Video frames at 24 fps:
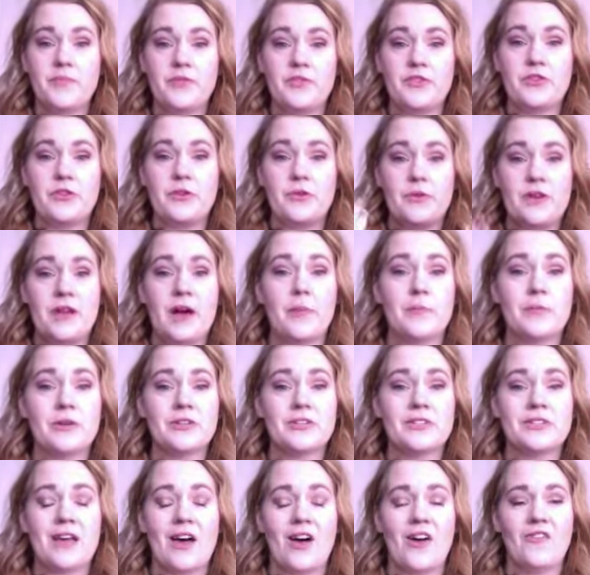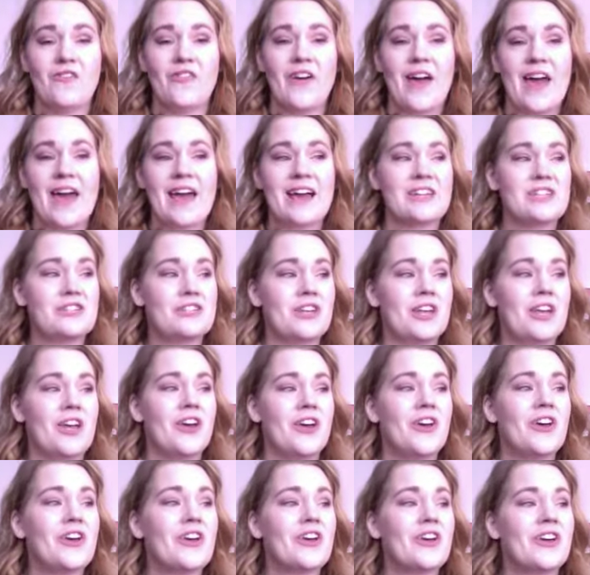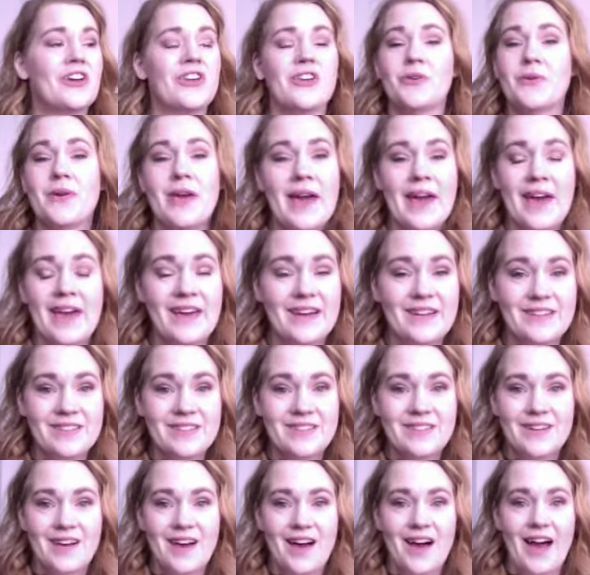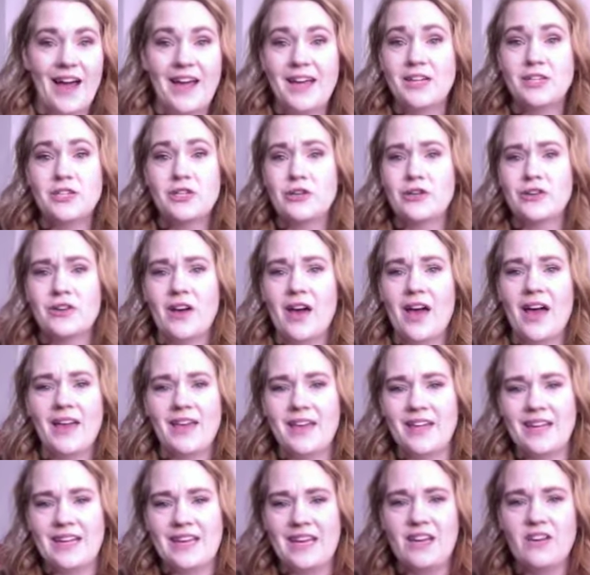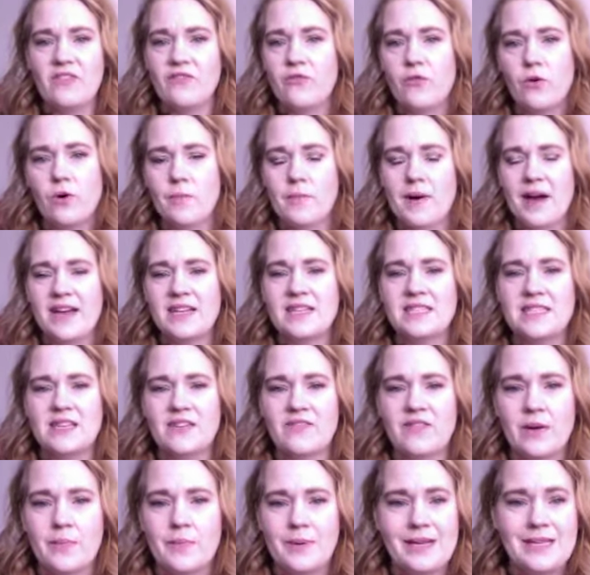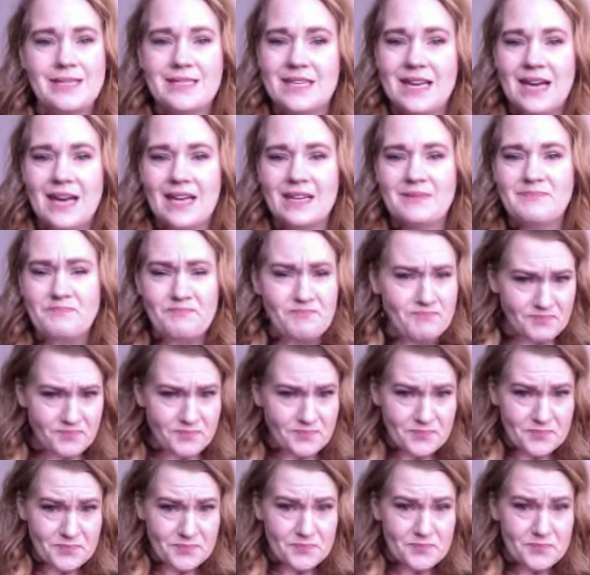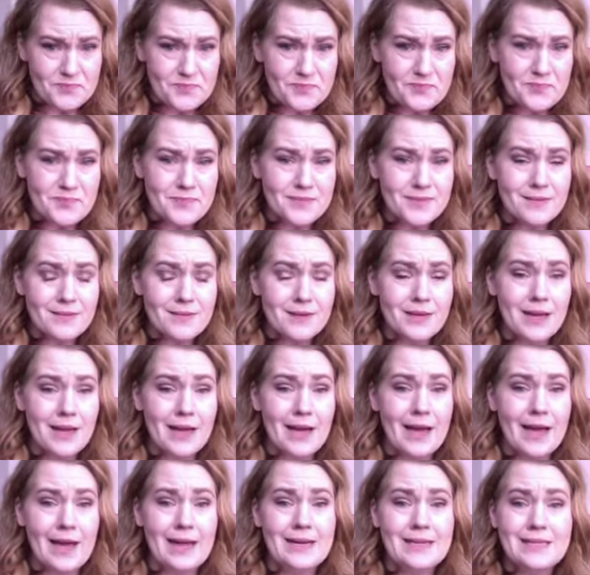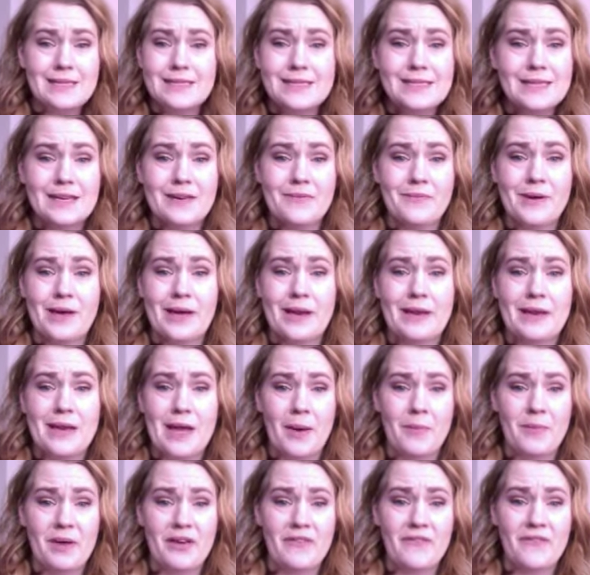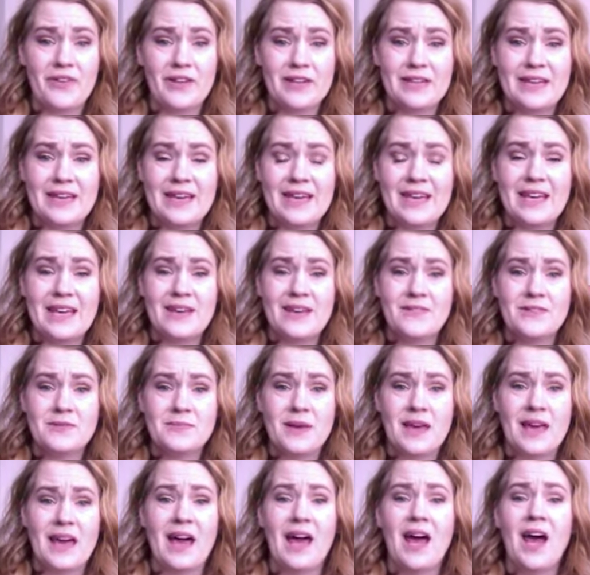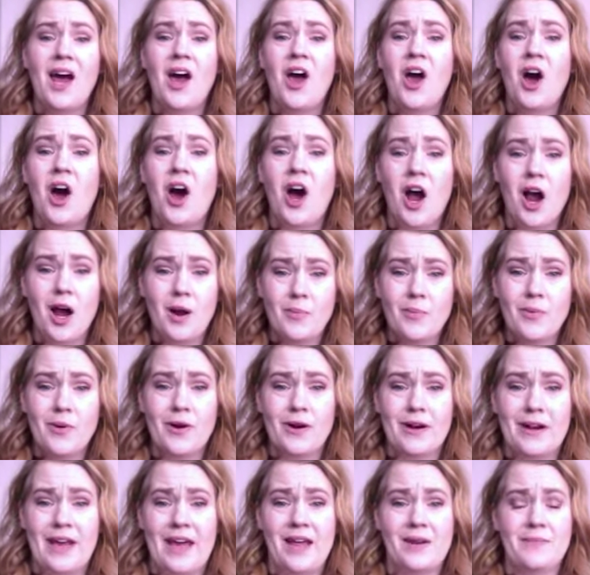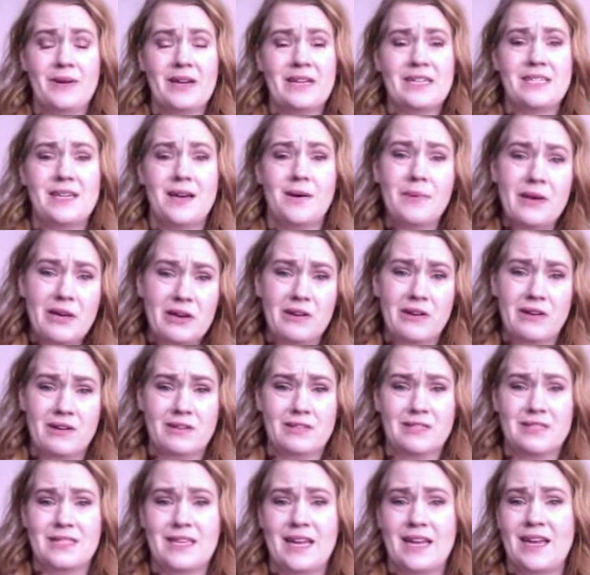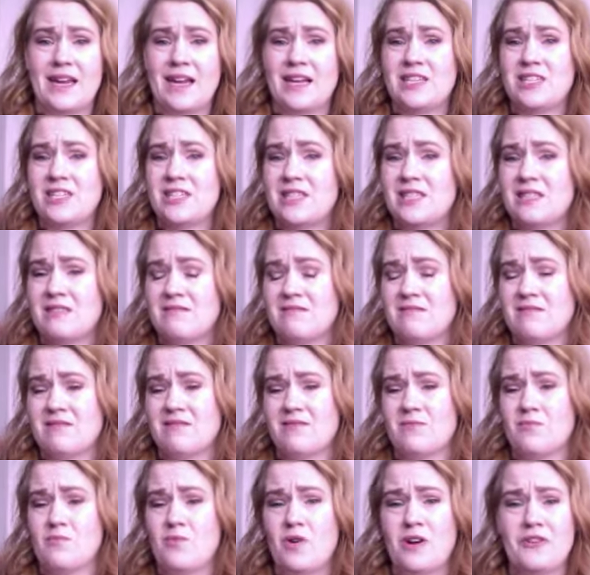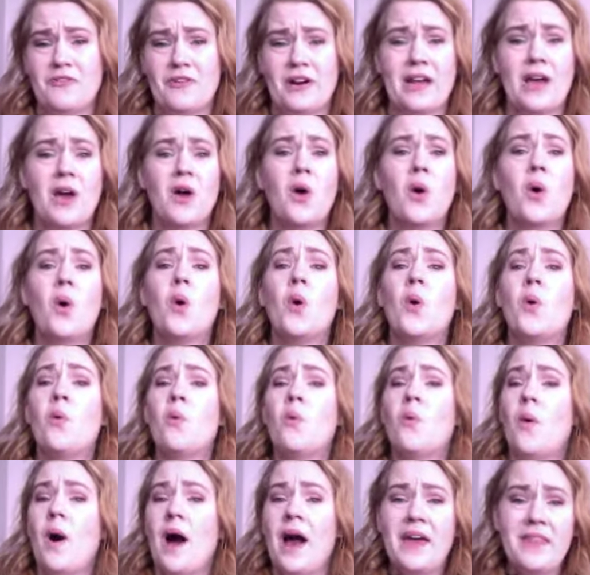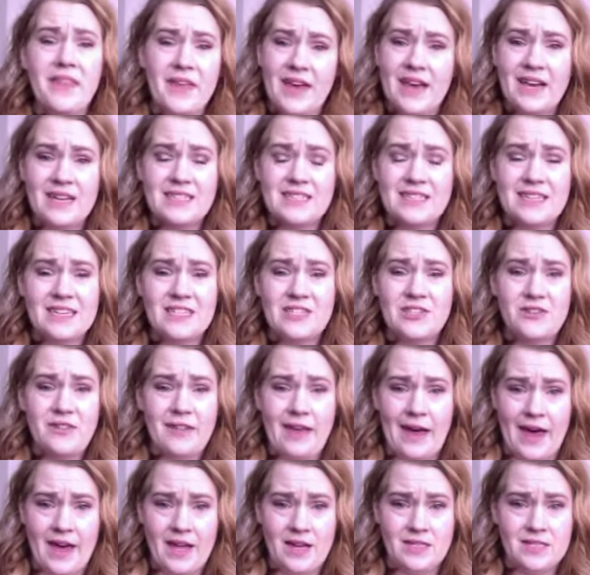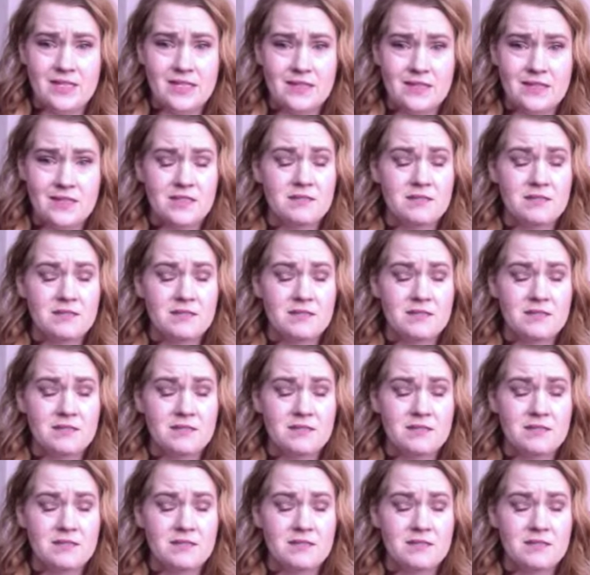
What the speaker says: to numb yourself and you can't. I can eat 4 bites of a pizza and it doesn't give me a numbing feeling. It gives me a heartburn and my tummy hurts, and I just am wondering, why the heck did I do that?